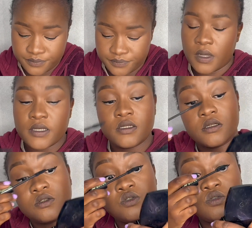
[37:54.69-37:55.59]
I
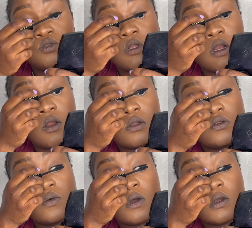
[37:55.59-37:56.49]
needed to do the Lord's
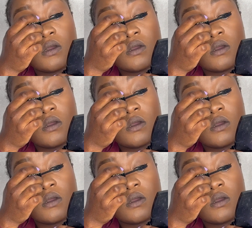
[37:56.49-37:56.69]
work.